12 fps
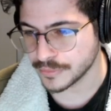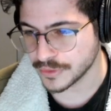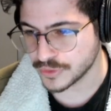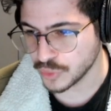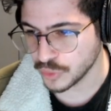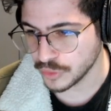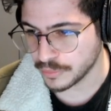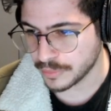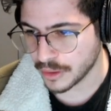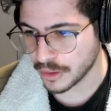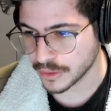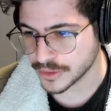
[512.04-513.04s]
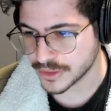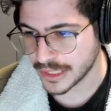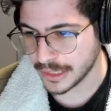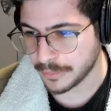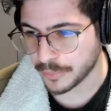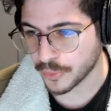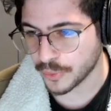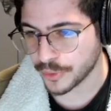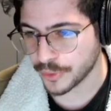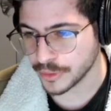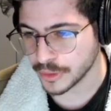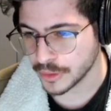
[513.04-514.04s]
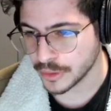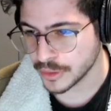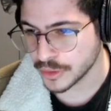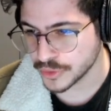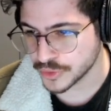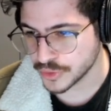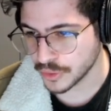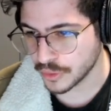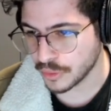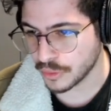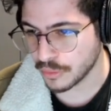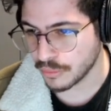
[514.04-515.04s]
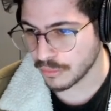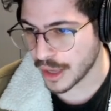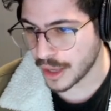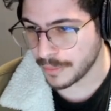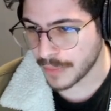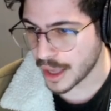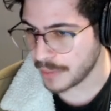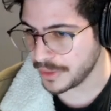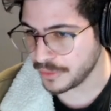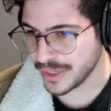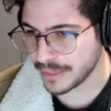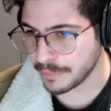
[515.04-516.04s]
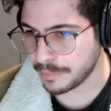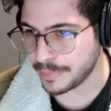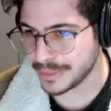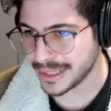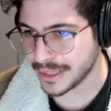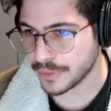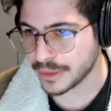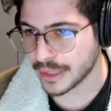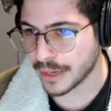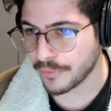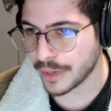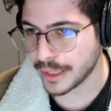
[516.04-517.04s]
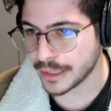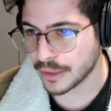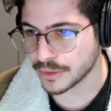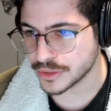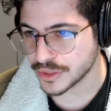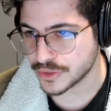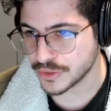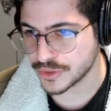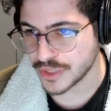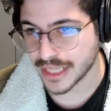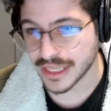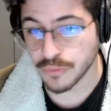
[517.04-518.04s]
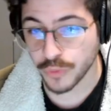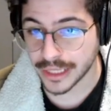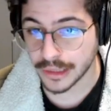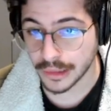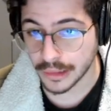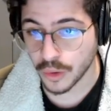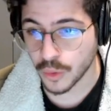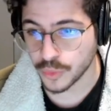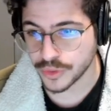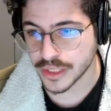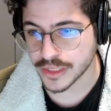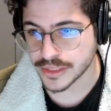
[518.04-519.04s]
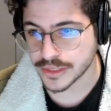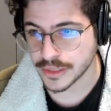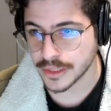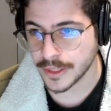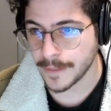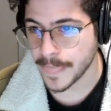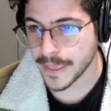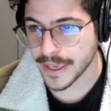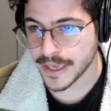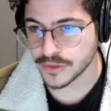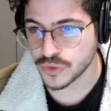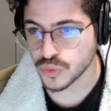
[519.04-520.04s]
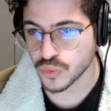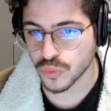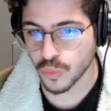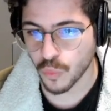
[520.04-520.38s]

toolbox, teleport. So, I mean, we can play with that right now just to see, and then we can load these into